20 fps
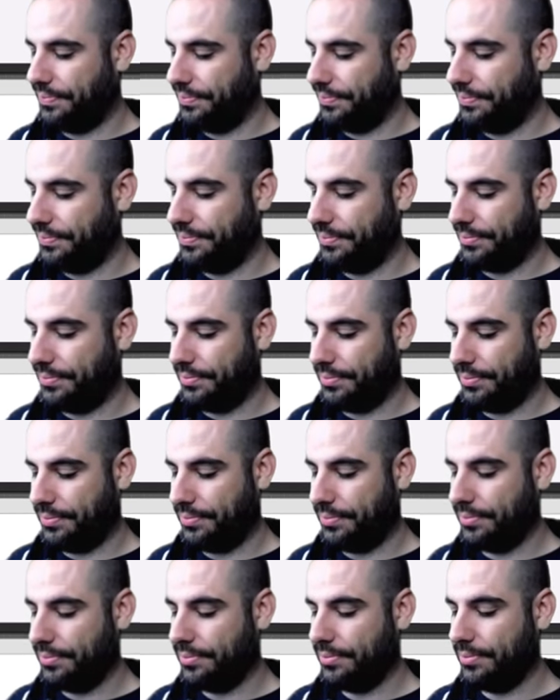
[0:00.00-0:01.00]

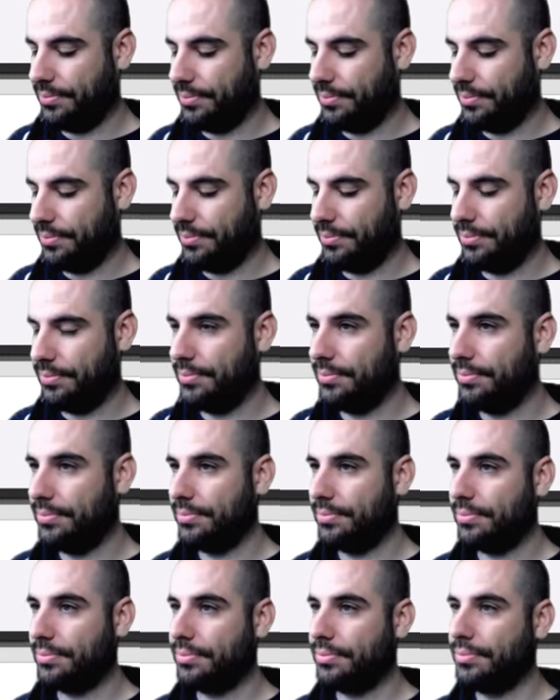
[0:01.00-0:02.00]

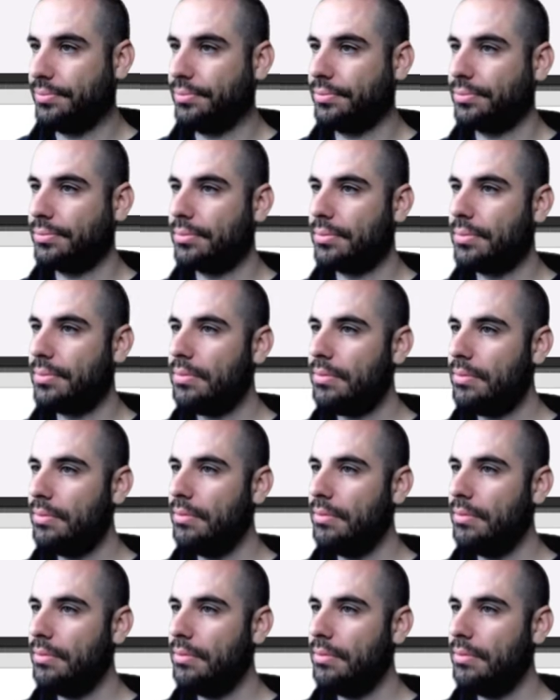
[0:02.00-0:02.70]
No one is speaking in this clip.